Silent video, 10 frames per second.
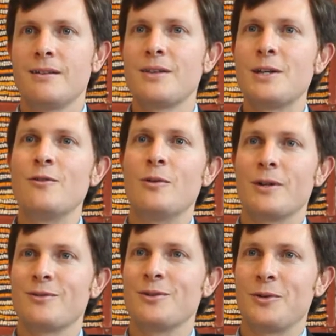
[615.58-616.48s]
Thank you very
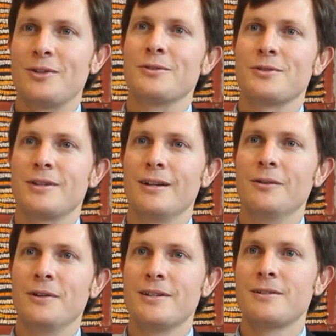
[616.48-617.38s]
much for talking to us today,
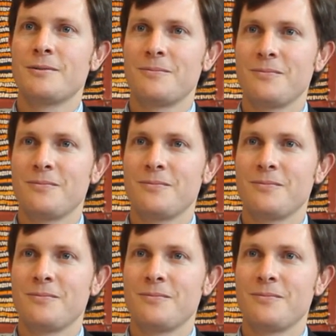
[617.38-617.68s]
Louise.